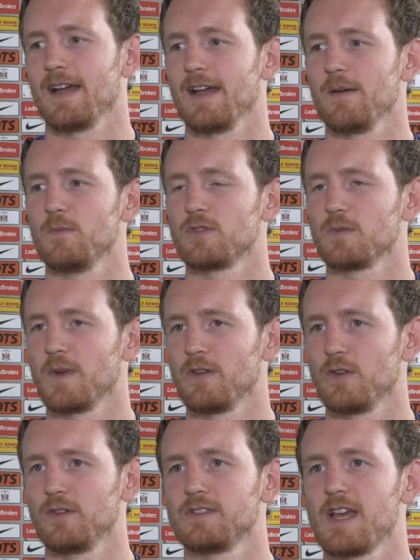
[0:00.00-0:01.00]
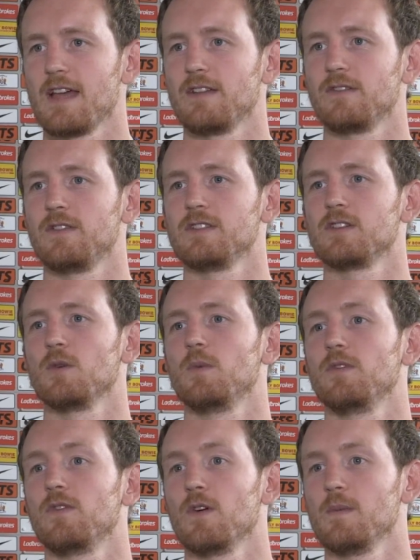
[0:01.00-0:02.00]
So my role is head of physical
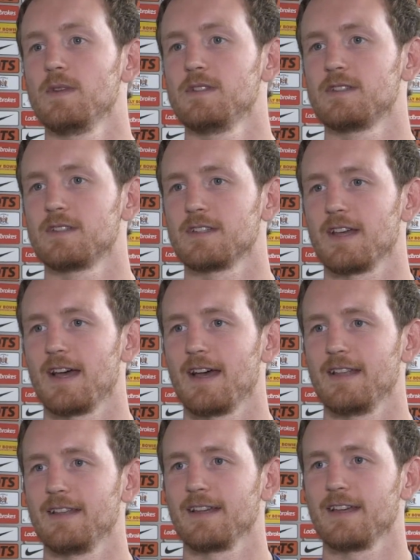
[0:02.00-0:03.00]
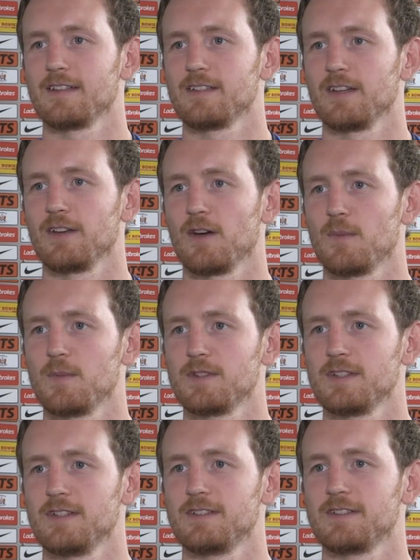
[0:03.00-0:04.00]
performance, and I guess it
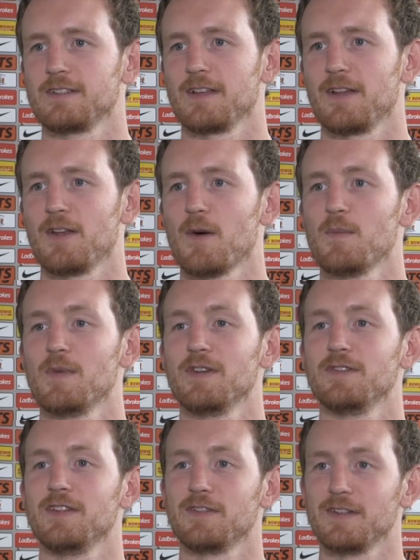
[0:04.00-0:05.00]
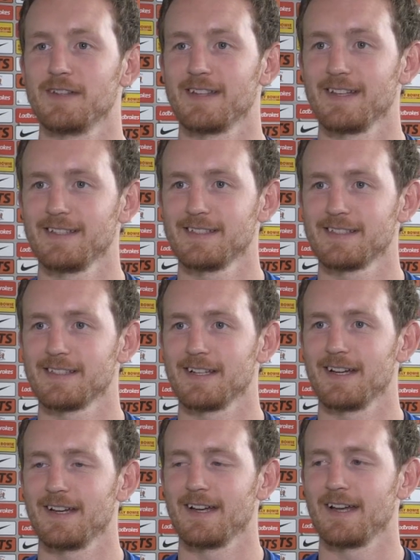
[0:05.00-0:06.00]
encompasses a number of different things.
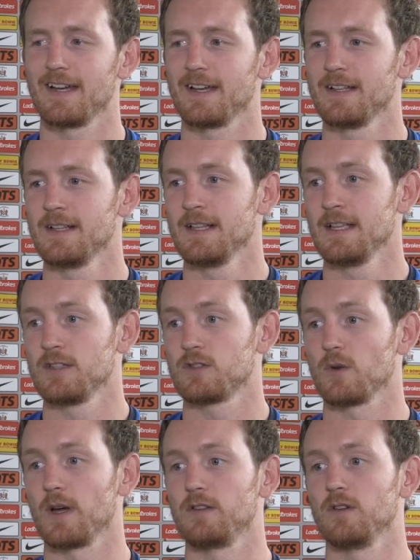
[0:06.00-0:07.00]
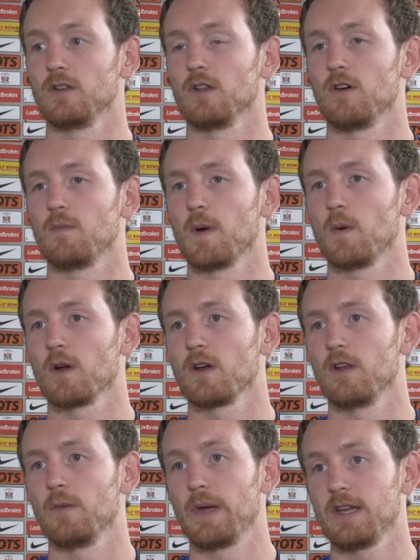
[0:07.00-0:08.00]
So I do a lot of my work
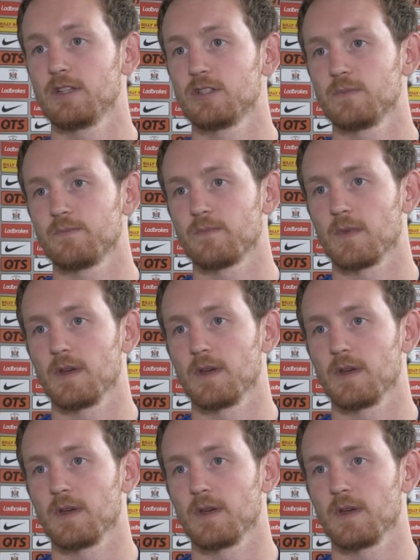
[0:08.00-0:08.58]
on the pitch,